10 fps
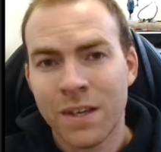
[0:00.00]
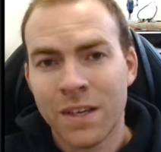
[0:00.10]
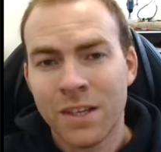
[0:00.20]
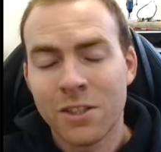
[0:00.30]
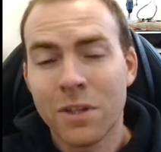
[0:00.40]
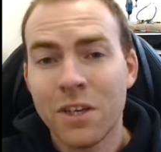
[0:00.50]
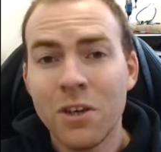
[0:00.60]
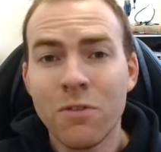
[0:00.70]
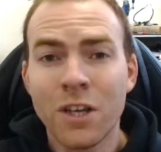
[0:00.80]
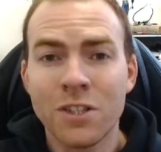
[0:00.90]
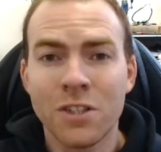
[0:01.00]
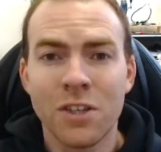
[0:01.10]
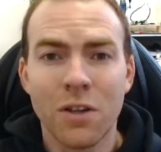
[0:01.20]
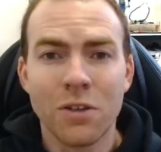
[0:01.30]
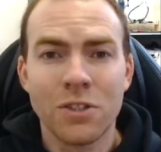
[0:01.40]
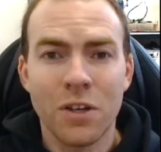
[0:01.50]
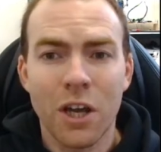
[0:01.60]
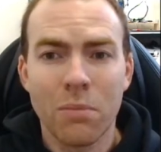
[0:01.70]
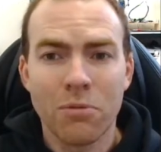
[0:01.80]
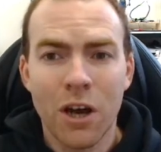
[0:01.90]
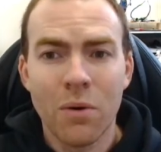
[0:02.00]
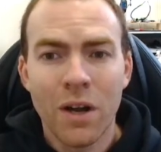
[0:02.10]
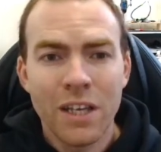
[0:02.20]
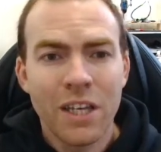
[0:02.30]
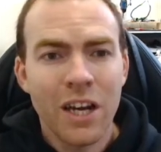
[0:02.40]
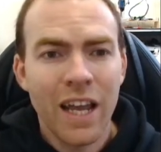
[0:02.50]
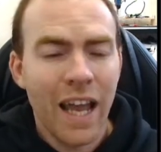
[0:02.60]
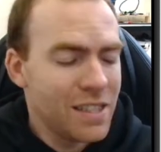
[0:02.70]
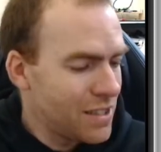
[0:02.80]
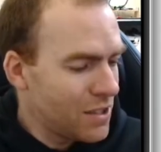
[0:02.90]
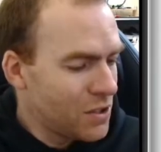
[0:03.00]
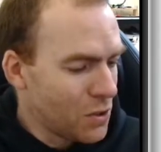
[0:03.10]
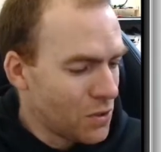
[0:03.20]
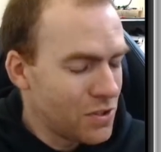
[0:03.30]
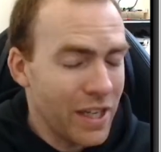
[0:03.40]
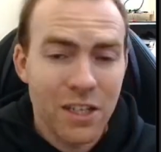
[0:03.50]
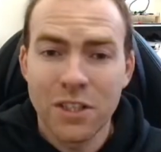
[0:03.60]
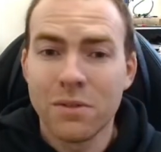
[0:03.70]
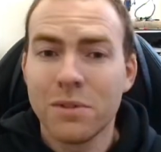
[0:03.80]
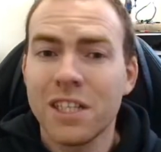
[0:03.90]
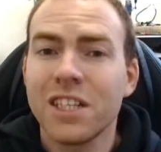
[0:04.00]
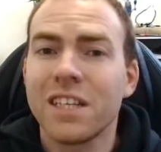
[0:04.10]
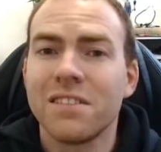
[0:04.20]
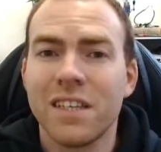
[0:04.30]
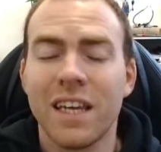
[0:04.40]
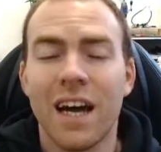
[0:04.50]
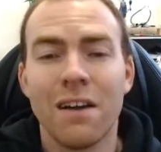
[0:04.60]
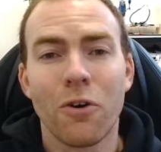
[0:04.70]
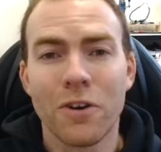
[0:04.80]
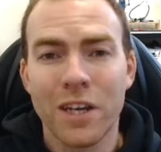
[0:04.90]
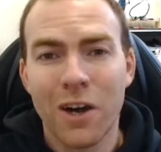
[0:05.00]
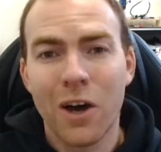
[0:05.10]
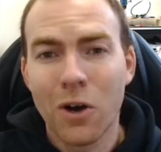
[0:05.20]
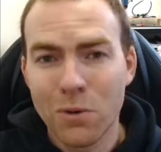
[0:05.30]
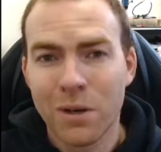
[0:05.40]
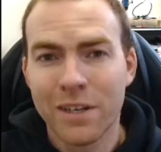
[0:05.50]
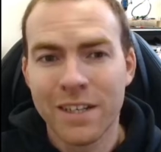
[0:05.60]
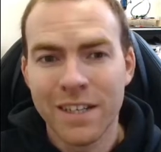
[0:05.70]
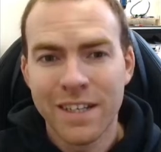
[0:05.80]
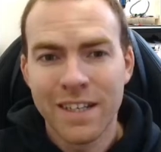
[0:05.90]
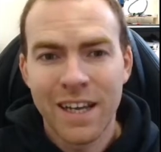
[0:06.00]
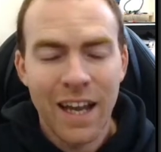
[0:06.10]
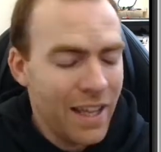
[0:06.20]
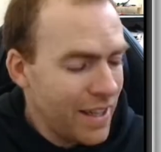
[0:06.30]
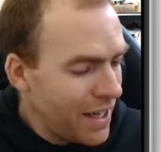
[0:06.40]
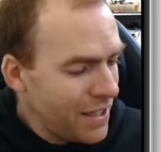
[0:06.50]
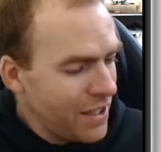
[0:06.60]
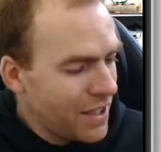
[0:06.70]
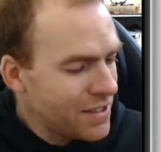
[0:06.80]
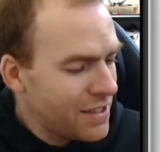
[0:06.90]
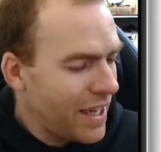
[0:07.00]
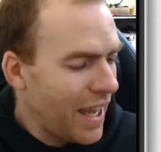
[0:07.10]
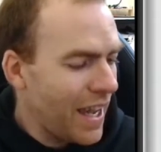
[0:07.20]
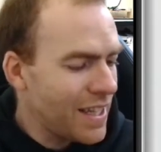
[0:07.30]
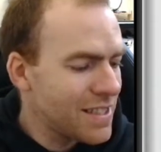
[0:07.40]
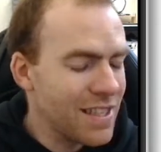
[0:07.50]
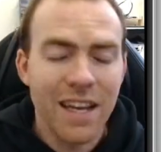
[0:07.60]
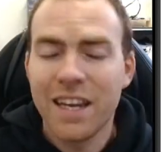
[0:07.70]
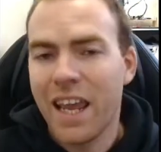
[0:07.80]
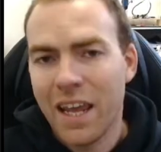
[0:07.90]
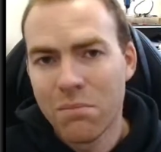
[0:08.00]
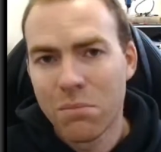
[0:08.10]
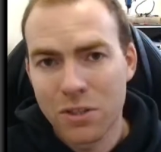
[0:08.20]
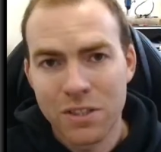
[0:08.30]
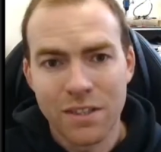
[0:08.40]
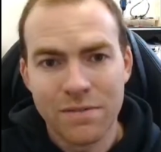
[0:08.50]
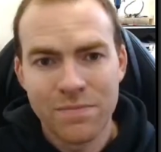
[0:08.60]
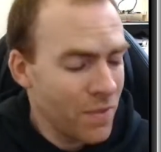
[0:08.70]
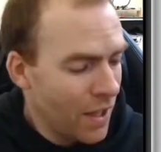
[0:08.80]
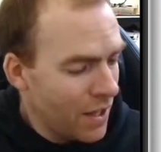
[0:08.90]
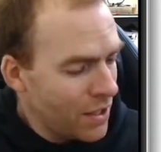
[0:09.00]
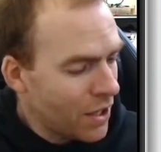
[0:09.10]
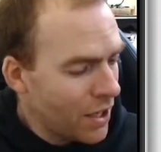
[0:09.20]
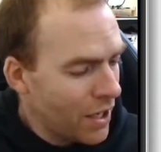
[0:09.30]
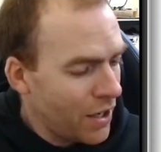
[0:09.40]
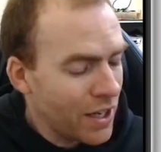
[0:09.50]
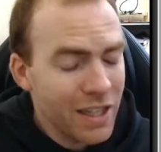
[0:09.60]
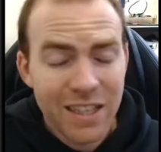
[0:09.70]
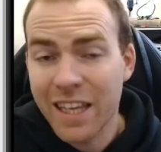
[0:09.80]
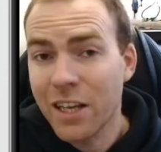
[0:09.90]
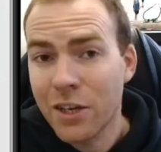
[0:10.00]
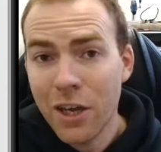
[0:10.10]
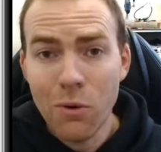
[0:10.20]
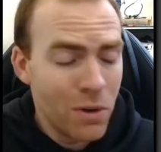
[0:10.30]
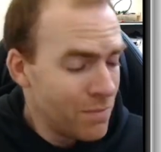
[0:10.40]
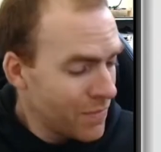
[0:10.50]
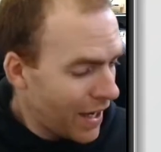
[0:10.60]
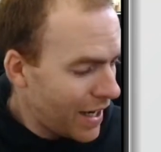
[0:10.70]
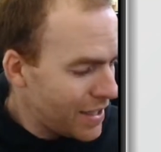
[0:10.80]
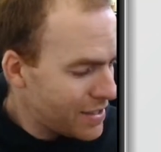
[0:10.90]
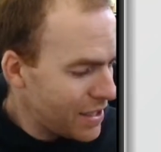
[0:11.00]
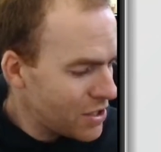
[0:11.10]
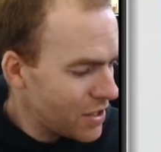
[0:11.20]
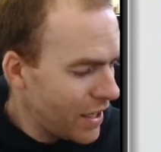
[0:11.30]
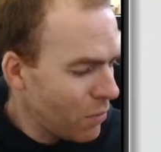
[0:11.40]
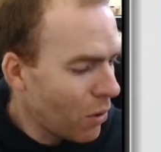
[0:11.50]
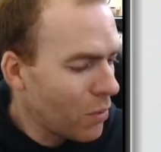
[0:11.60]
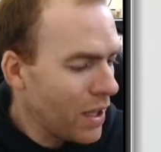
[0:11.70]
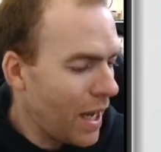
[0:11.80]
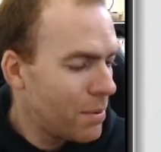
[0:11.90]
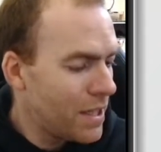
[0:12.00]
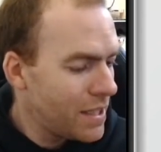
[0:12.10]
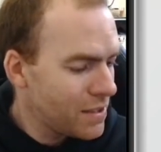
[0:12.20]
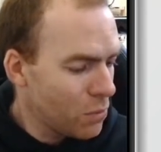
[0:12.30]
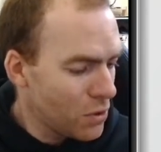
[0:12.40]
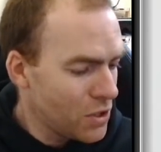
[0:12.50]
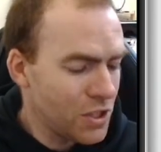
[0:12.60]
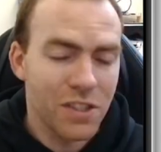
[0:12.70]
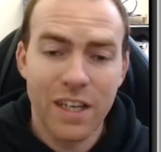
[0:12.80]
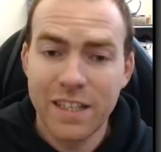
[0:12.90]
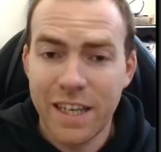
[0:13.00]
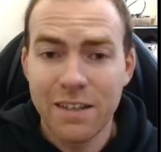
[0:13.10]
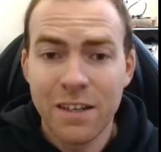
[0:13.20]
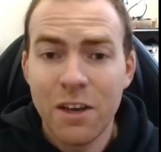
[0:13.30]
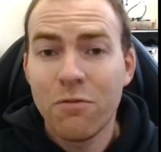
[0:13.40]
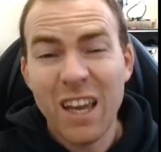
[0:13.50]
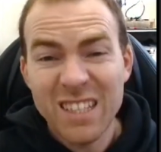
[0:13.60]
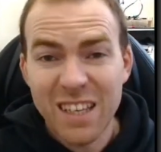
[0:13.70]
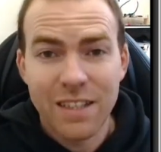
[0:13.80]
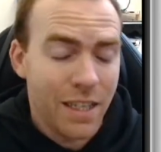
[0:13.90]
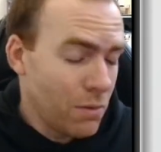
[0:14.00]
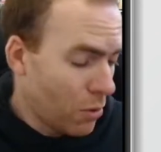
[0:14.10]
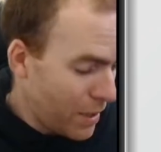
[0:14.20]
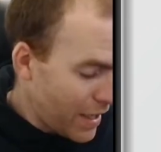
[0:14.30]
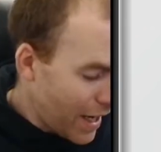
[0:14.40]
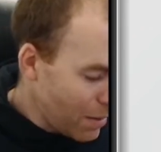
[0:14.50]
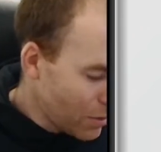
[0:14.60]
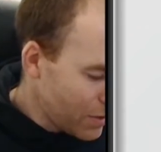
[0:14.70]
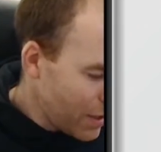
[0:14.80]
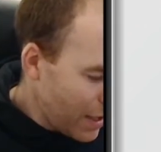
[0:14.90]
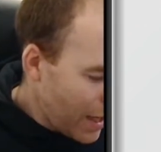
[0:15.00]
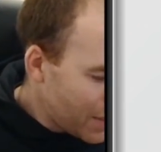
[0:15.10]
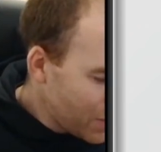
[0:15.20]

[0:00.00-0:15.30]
So in the new version of SOLOstudio PRO, you're going to head to the Tools section, which as you can see I've already got open. And then you can see a Sign In button. You're going to click Go. And essentially what will happen is, once you're signed in, Face ID will be enabled and